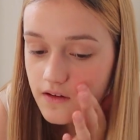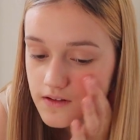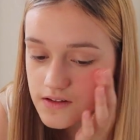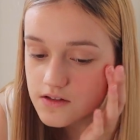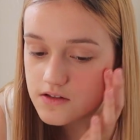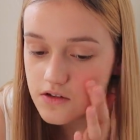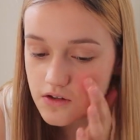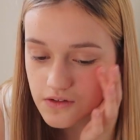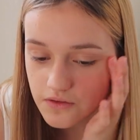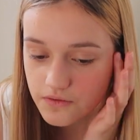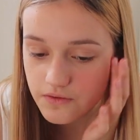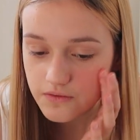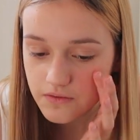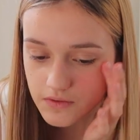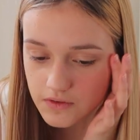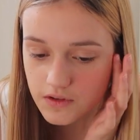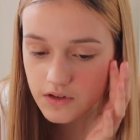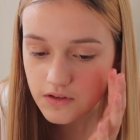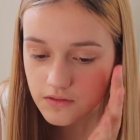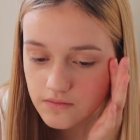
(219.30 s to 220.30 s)
Sort
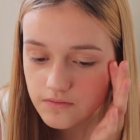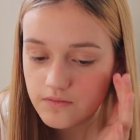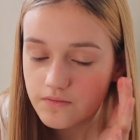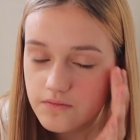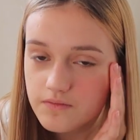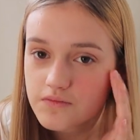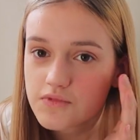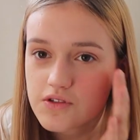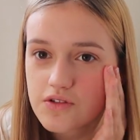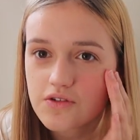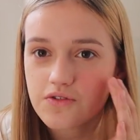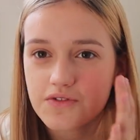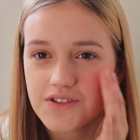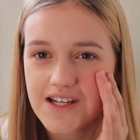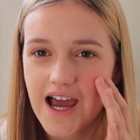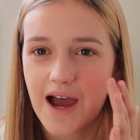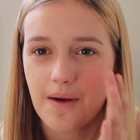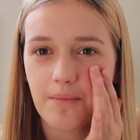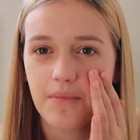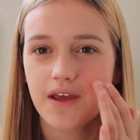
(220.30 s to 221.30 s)
of
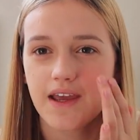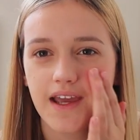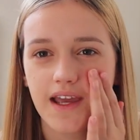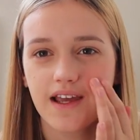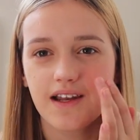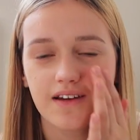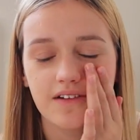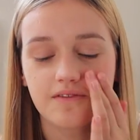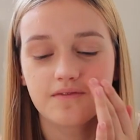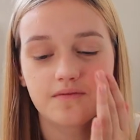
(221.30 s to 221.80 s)
tap it in.